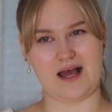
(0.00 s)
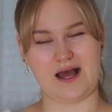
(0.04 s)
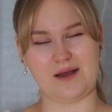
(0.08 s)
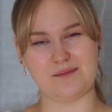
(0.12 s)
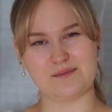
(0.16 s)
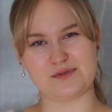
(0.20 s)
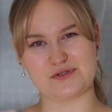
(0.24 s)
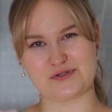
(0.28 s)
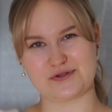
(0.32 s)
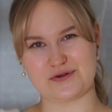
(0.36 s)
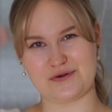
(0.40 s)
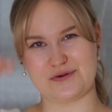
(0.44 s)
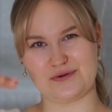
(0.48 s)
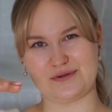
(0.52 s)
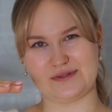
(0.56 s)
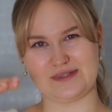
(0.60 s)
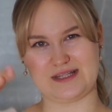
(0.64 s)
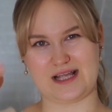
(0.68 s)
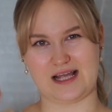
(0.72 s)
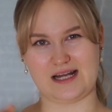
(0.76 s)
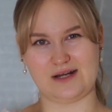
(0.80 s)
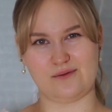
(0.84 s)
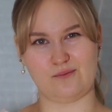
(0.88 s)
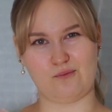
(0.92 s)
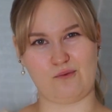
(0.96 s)
I'm short
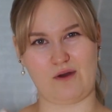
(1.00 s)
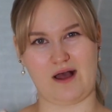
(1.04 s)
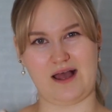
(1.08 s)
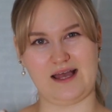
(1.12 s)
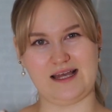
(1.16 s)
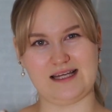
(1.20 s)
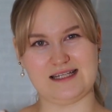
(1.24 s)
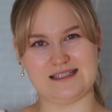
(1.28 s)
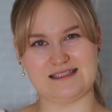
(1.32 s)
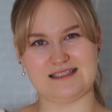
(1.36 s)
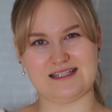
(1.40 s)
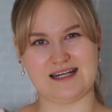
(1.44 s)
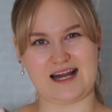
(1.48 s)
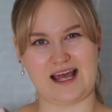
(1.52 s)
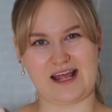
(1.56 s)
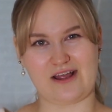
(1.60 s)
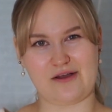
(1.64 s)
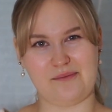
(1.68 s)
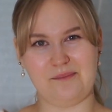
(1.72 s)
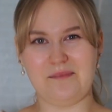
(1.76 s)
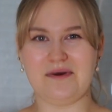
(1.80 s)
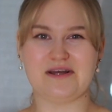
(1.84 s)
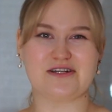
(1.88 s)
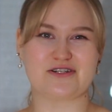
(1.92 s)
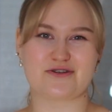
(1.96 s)
and wide like
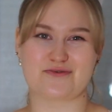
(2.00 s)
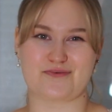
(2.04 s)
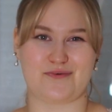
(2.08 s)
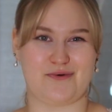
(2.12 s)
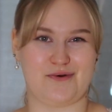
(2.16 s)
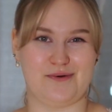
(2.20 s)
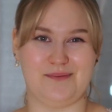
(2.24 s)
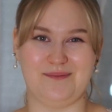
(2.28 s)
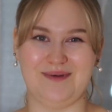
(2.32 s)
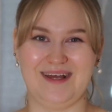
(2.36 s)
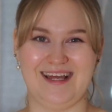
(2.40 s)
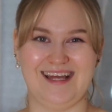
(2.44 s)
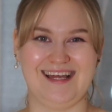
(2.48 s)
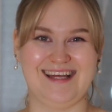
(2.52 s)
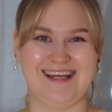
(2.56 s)
a mushroom.